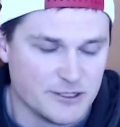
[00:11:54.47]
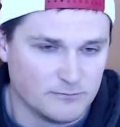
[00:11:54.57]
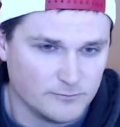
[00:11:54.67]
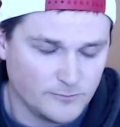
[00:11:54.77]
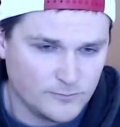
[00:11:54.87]

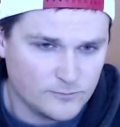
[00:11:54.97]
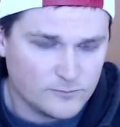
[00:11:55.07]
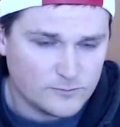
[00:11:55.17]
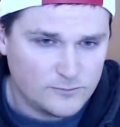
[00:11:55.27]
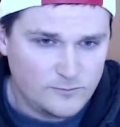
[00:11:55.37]
them
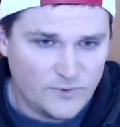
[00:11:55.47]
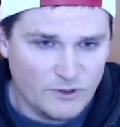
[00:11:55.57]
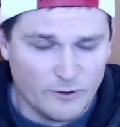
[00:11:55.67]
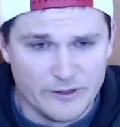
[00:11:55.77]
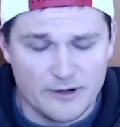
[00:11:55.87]

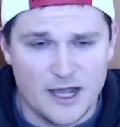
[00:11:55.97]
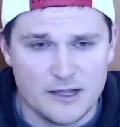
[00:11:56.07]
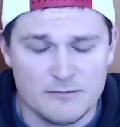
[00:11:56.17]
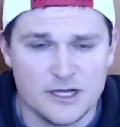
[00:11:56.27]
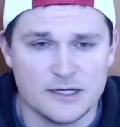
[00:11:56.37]
when they're not
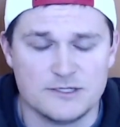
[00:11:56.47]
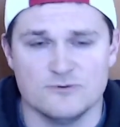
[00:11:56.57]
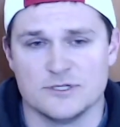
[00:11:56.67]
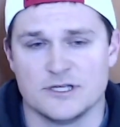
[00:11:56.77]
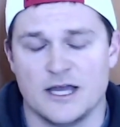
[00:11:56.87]
committing
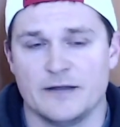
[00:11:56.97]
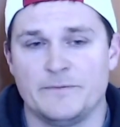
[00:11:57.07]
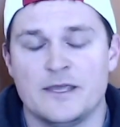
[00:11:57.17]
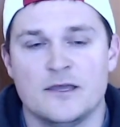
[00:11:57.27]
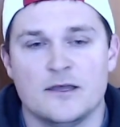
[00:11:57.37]
suicide.